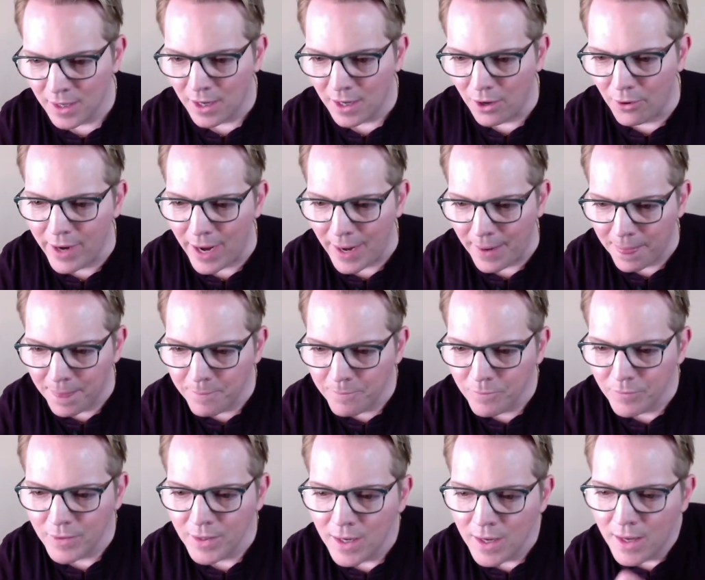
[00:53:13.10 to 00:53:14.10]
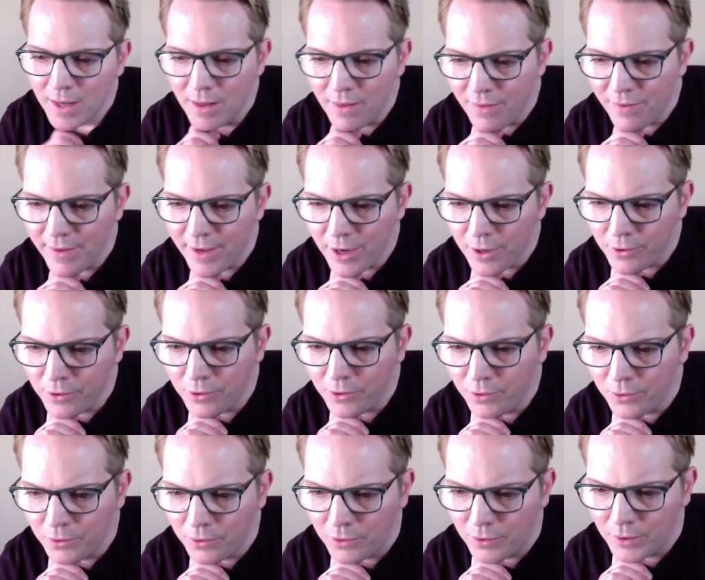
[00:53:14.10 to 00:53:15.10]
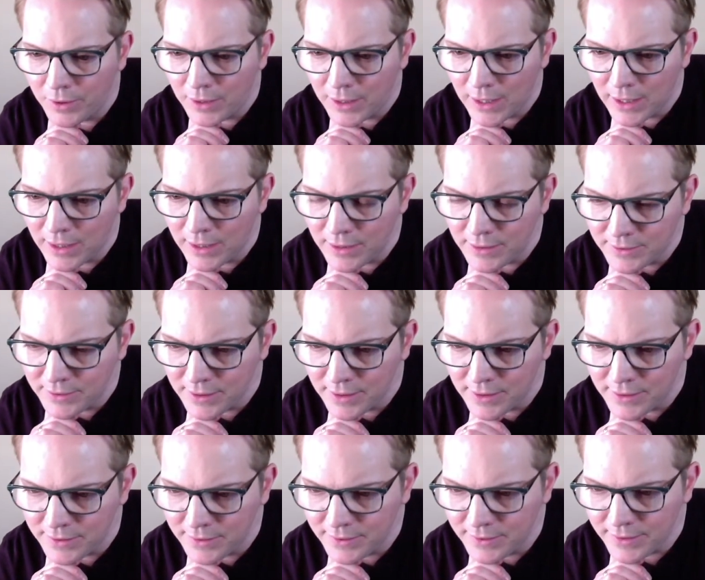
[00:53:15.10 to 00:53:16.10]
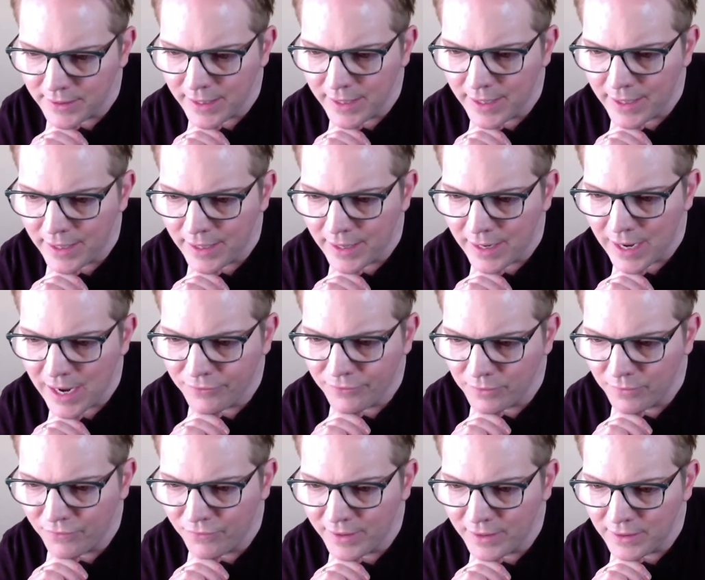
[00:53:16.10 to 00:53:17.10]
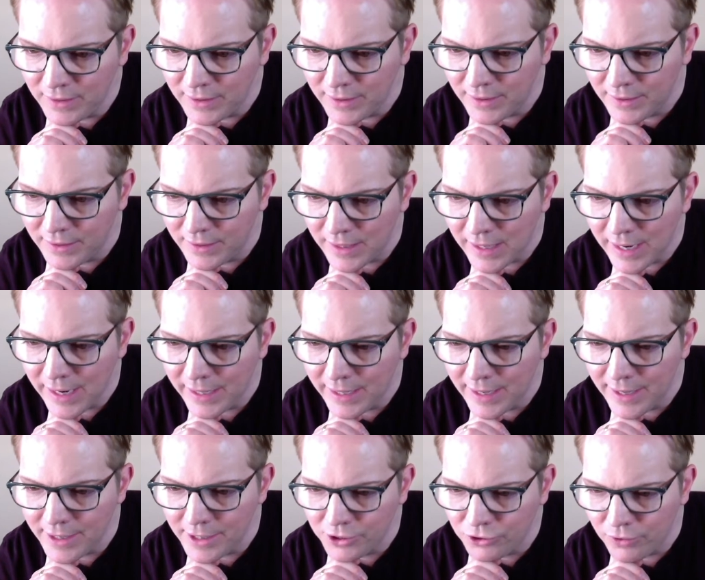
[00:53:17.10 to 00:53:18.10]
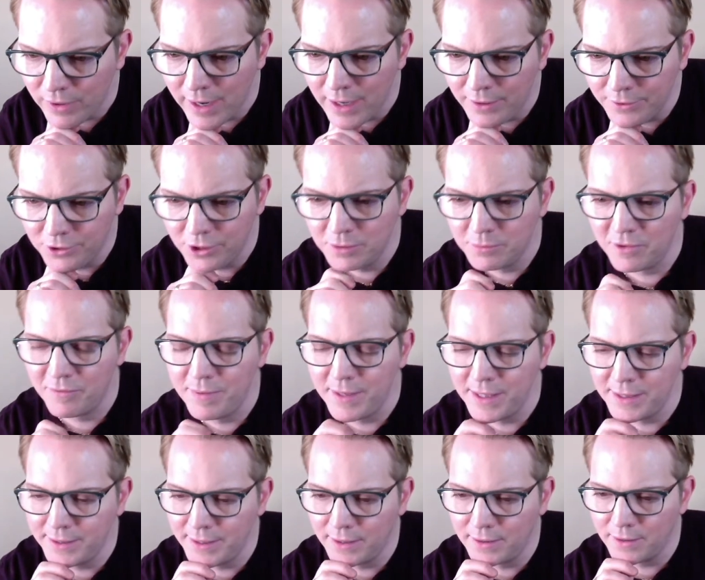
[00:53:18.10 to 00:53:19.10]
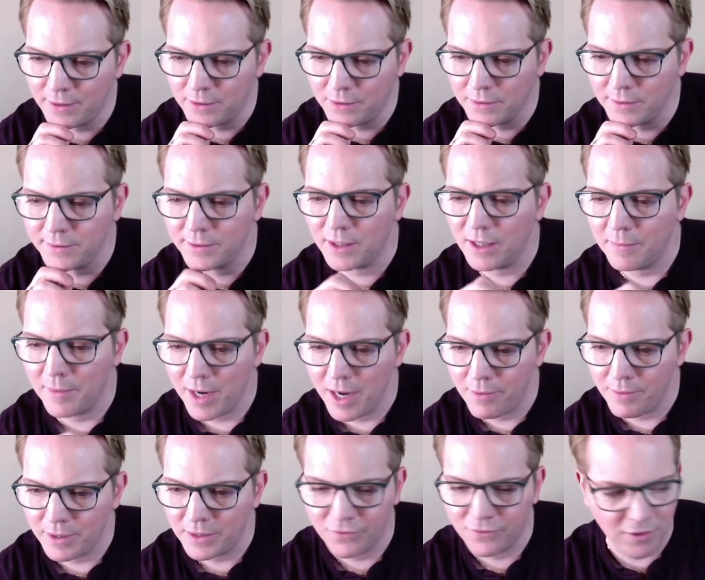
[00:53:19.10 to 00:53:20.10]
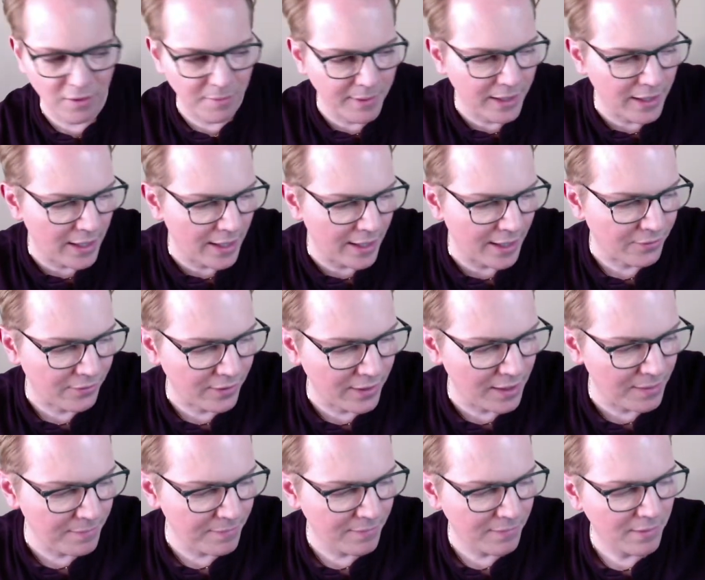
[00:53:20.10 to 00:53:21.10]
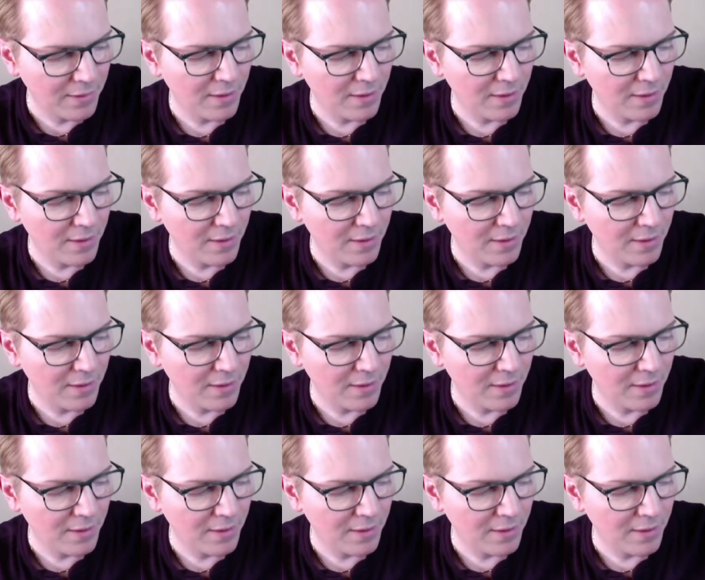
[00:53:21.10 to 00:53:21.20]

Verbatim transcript: Okay. Theo uh, says, say hi from Finland. I got a trial tube of PC Clinical Ceramide Enriched Firming Eye Cream.